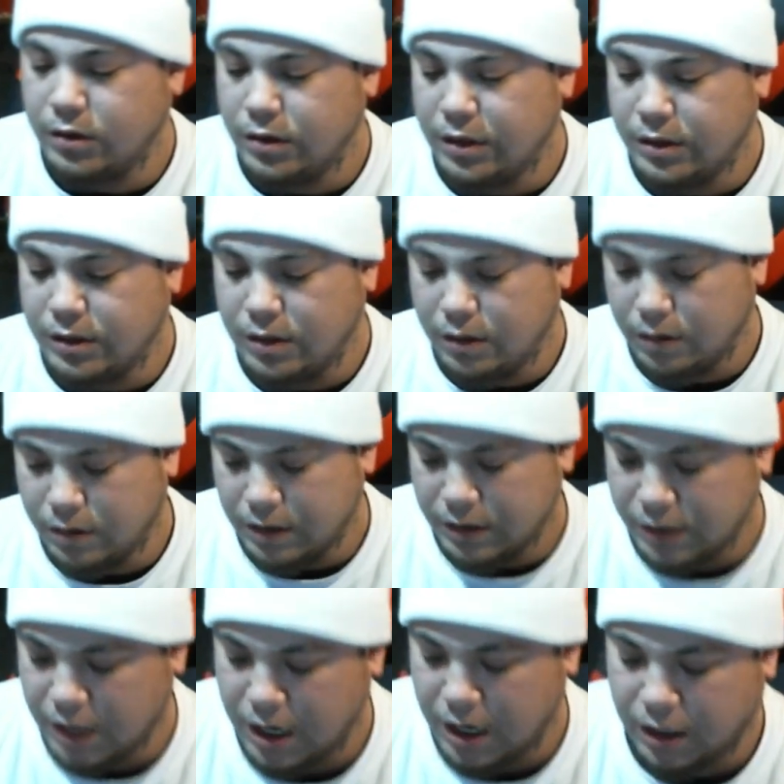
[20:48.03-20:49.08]
this
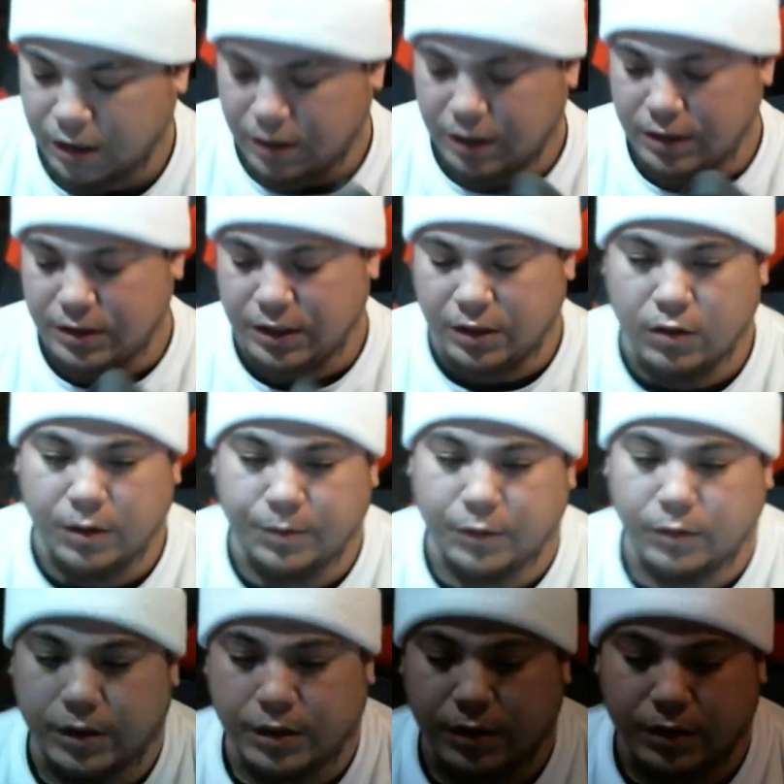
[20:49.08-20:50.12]
shotgun is equipped
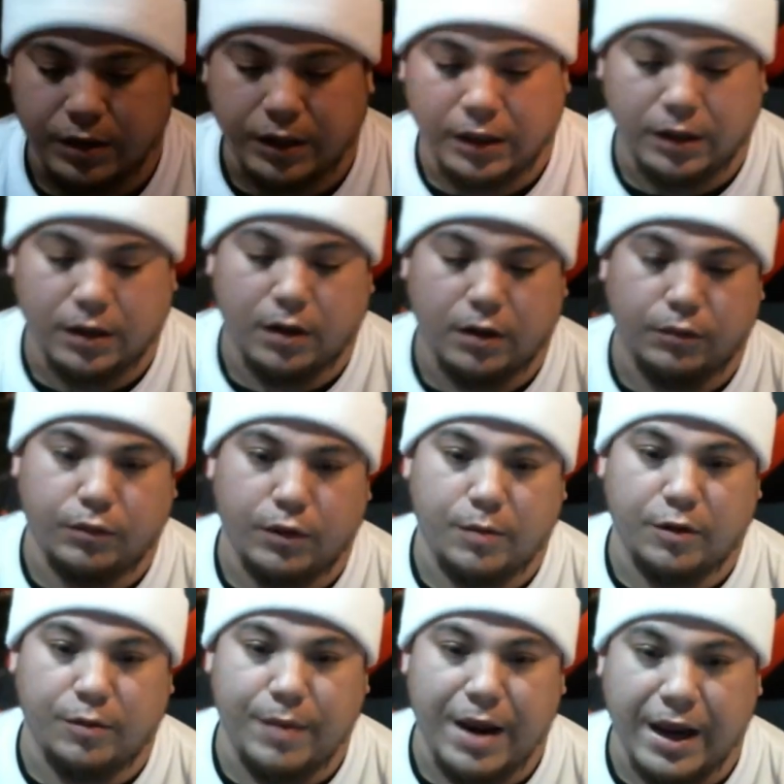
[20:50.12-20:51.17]
with the
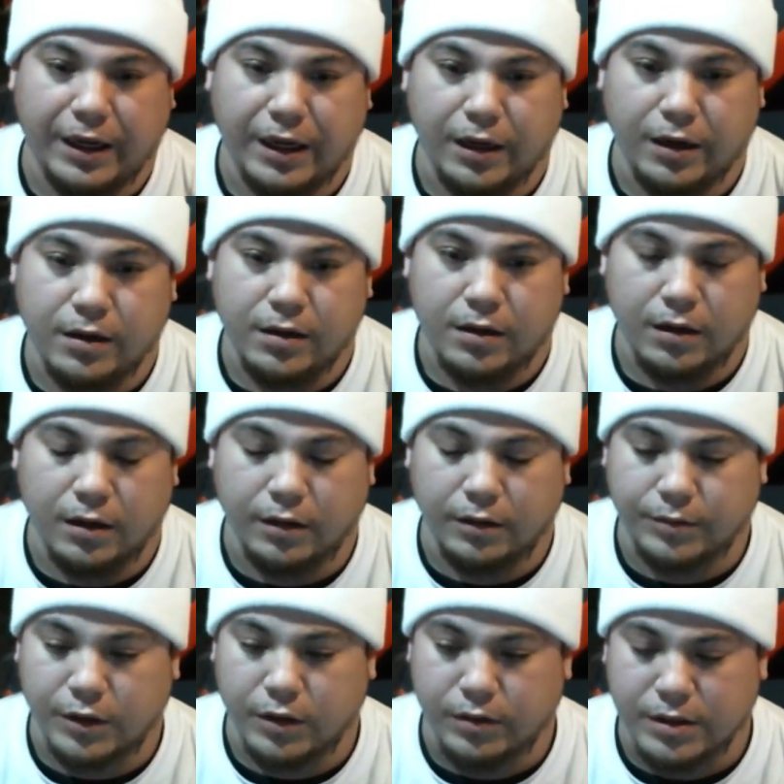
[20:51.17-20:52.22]
rubber backing,
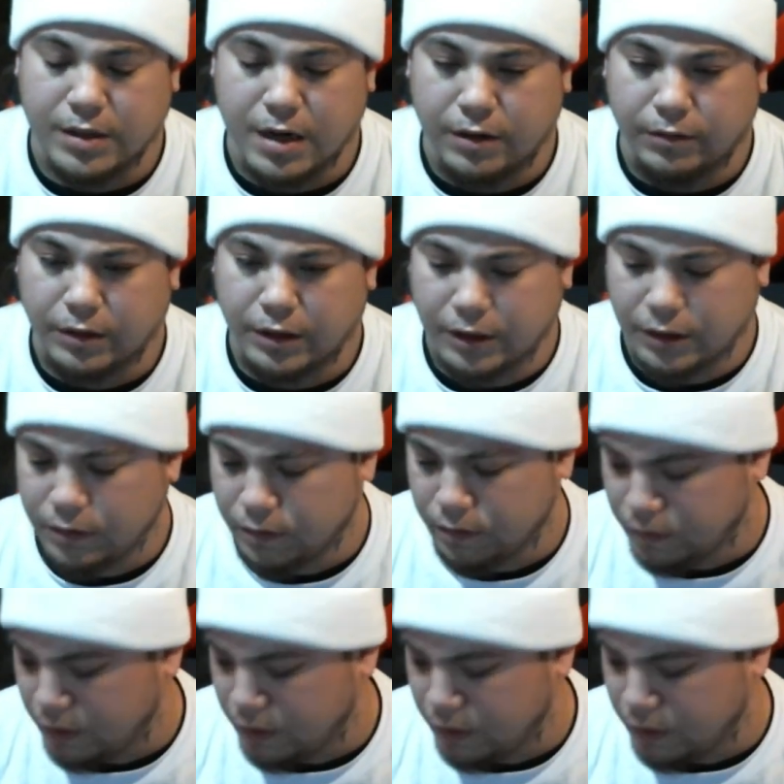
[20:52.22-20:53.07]
so it's not really too